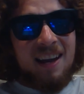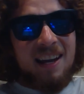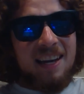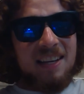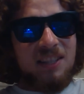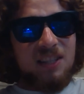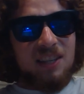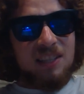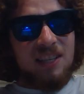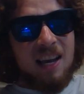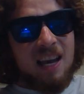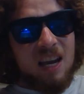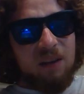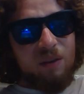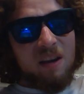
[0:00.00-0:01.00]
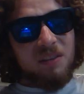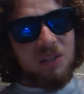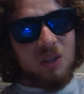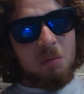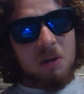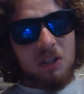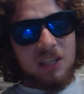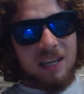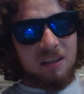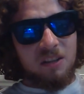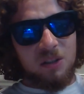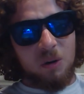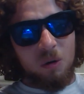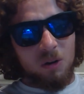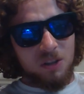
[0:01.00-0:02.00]
It's just, if you have so much inner
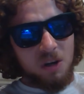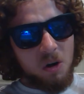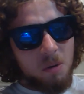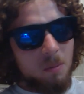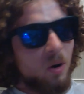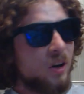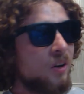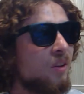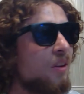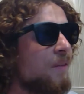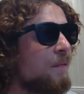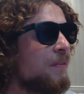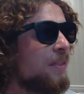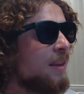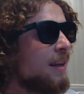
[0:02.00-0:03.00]
turmoil,